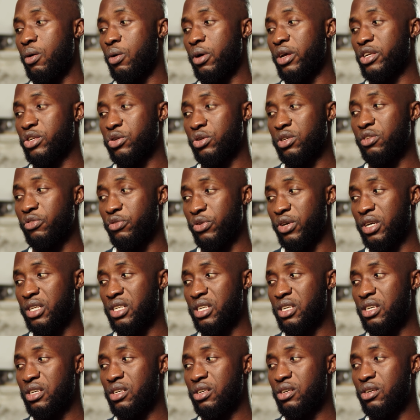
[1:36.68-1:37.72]
excluding
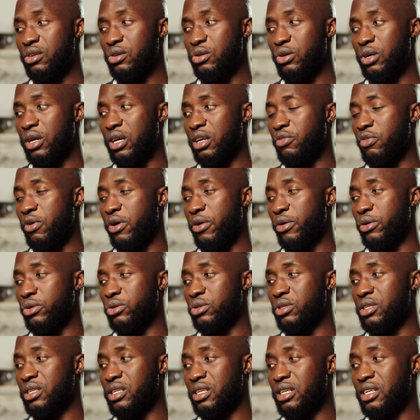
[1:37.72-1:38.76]
VAT, you get it for
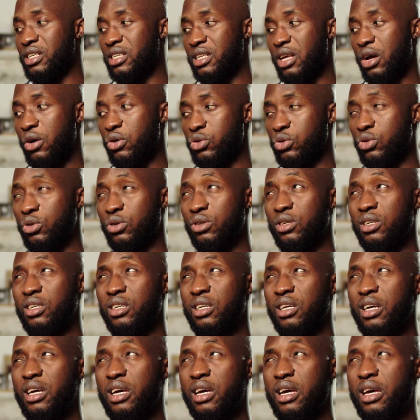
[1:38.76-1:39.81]
around
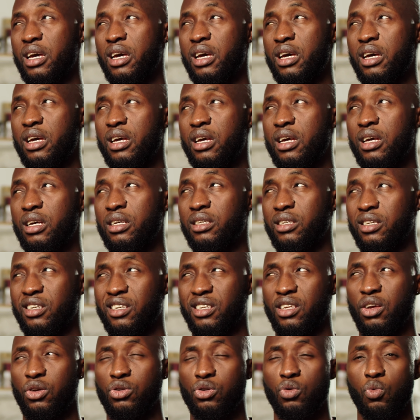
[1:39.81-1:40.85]

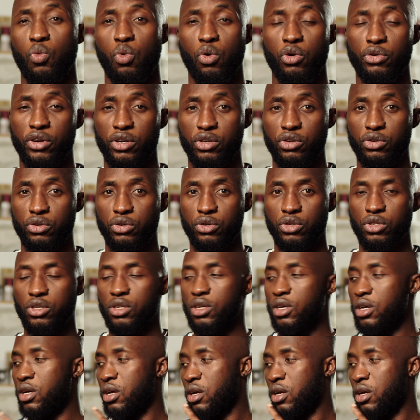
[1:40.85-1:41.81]
6,100 euros.